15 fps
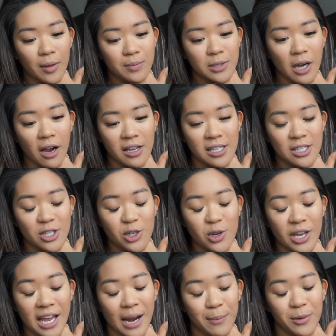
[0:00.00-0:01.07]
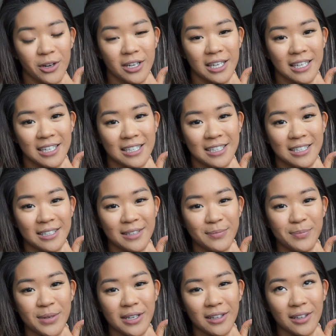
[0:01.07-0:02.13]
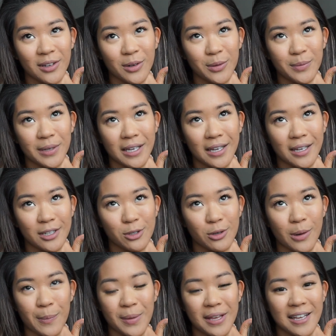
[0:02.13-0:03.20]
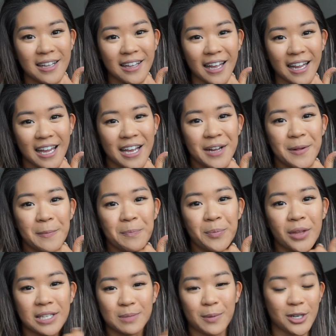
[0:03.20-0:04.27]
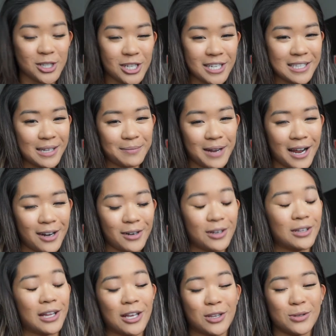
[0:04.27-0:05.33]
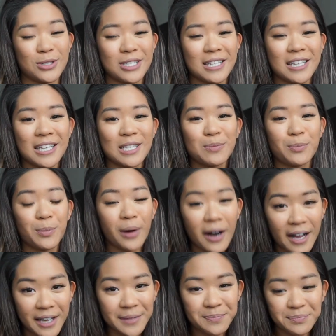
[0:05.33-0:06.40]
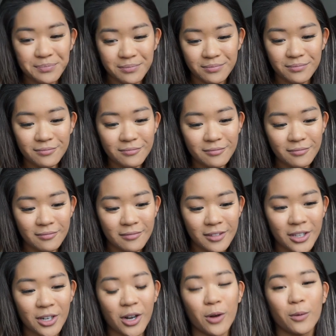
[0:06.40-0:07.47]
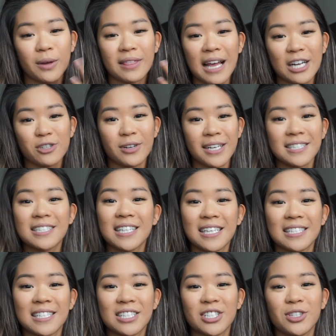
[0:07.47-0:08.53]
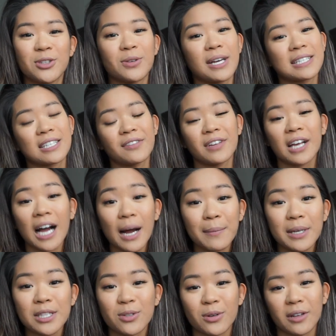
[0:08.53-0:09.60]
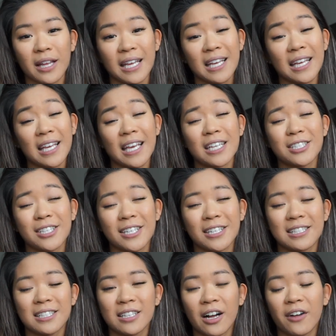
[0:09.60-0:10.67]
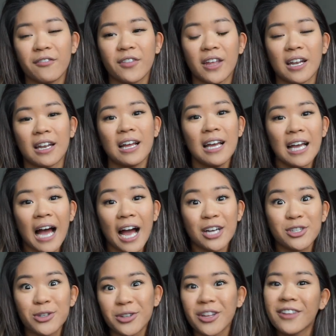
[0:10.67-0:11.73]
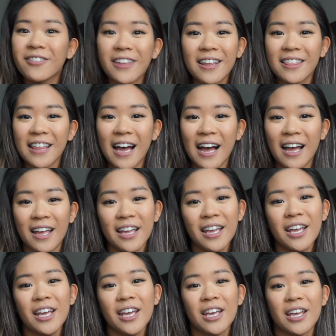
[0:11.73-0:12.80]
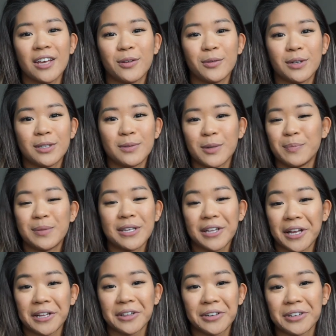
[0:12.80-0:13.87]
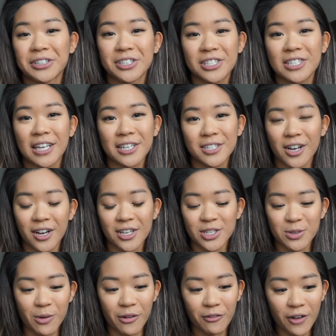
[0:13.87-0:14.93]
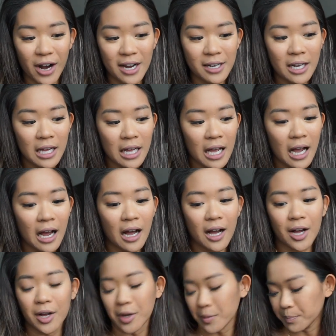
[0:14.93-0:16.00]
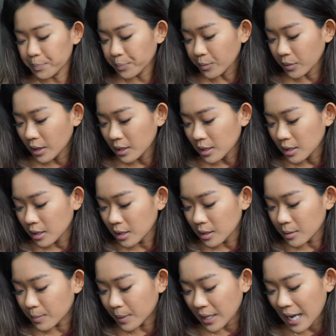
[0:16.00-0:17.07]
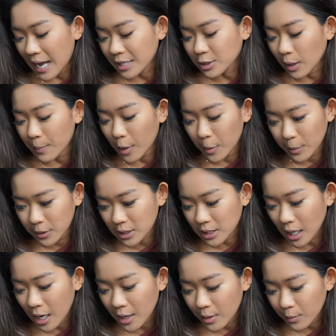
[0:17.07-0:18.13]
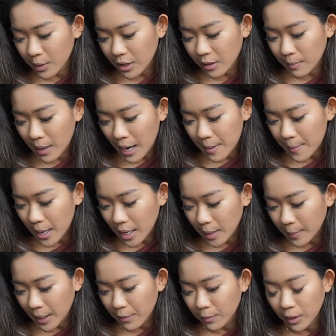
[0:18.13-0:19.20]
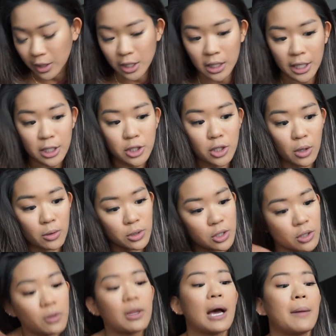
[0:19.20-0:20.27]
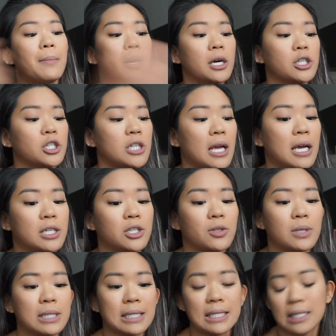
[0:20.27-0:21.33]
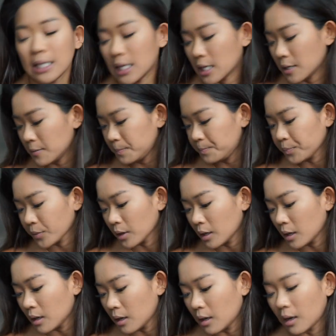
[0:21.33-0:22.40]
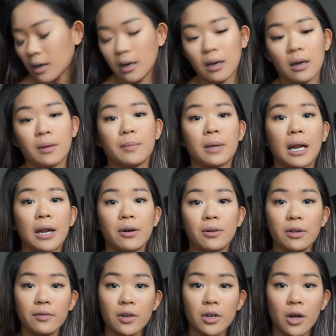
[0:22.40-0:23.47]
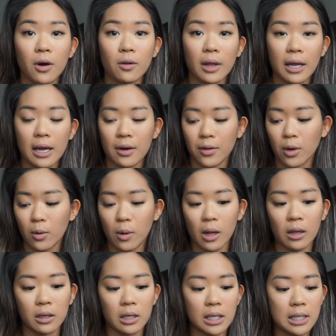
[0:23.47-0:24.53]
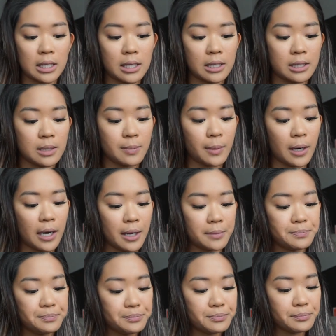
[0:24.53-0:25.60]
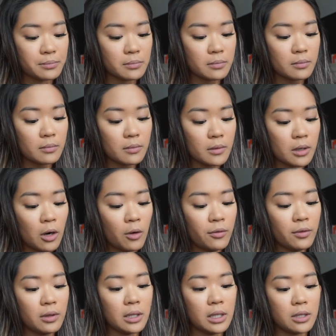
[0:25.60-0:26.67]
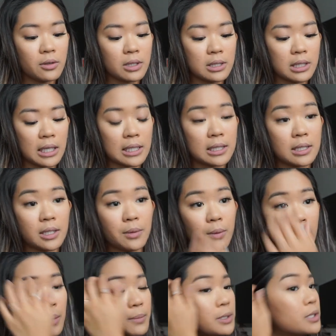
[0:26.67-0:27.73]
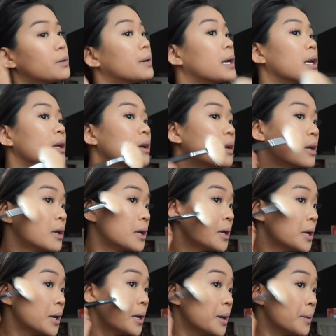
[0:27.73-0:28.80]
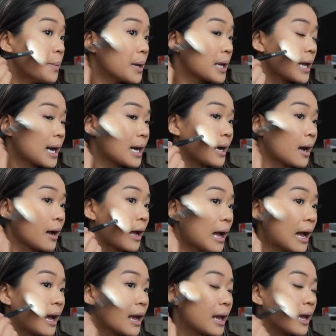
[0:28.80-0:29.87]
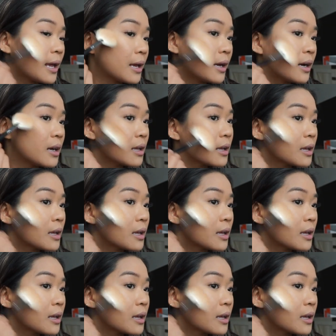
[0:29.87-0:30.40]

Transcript: Talking to a camera can be a little bit trippy, like especially because I'm not like used to this, but you know, when that translates into you guys leaving comments or like engaging and stuff, then I truly think that it would be like literally just like talking to a friend. But yeah, so I'm almost done with my makeup. I really like don't do that much, as you can see. And I don't even know like how the quality is, but hopefully you can like see what I'm doing. But yeah,